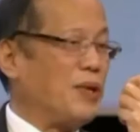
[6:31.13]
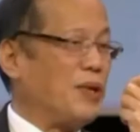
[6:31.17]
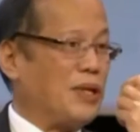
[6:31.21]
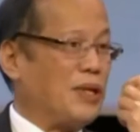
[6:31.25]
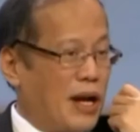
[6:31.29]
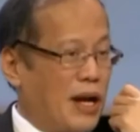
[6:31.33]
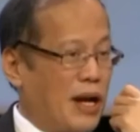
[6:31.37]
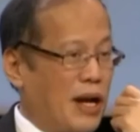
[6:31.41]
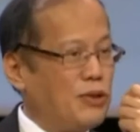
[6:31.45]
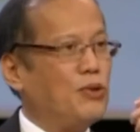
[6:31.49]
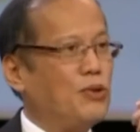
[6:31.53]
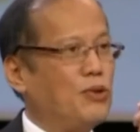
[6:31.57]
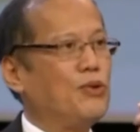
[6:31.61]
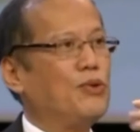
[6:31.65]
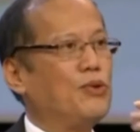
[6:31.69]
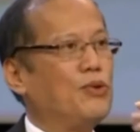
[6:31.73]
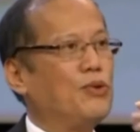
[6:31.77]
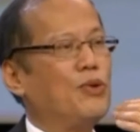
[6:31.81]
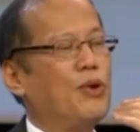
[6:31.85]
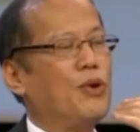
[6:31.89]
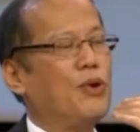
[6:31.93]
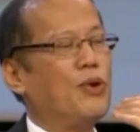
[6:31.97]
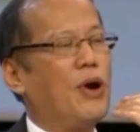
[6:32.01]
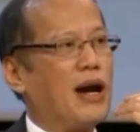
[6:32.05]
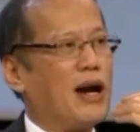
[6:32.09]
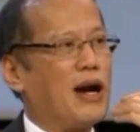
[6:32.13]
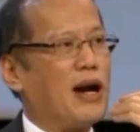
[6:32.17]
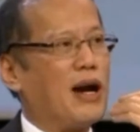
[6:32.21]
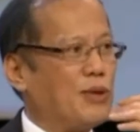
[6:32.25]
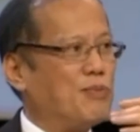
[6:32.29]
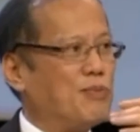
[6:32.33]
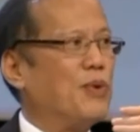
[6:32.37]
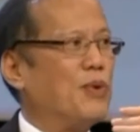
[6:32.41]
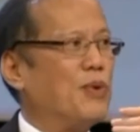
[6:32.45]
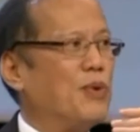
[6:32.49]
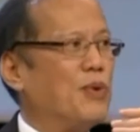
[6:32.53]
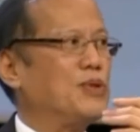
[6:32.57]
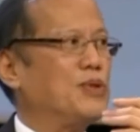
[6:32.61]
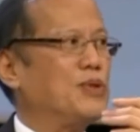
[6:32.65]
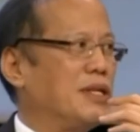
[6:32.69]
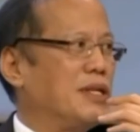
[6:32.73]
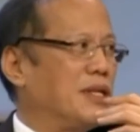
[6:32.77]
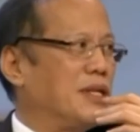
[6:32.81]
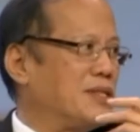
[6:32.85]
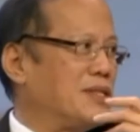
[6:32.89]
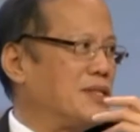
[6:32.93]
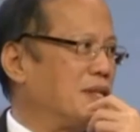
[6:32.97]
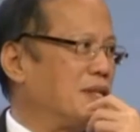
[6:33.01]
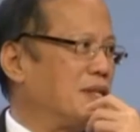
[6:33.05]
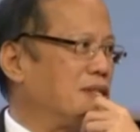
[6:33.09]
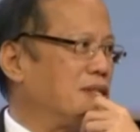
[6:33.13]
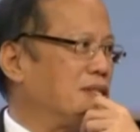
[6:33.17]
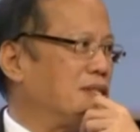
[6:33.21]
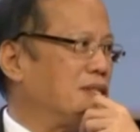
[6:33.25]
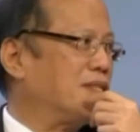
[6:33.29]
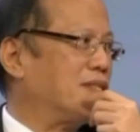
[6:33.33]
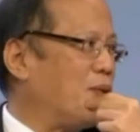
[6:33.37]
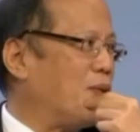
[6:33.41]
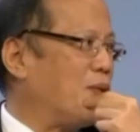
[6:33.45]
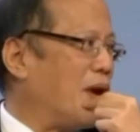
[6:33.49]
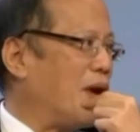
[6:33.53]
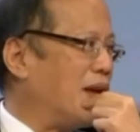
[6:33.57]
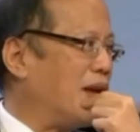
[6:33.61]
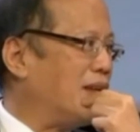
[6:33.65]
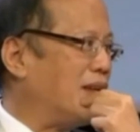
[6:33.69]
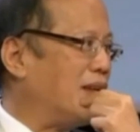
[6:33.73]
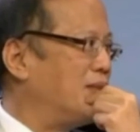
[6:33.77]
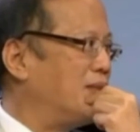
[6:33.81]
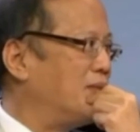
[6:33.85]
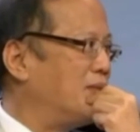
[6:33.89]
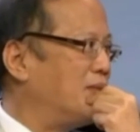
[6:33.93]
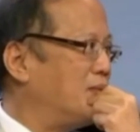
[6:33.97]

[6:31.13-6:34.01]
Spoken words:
We tried to do our utmost in the 6 years that we had.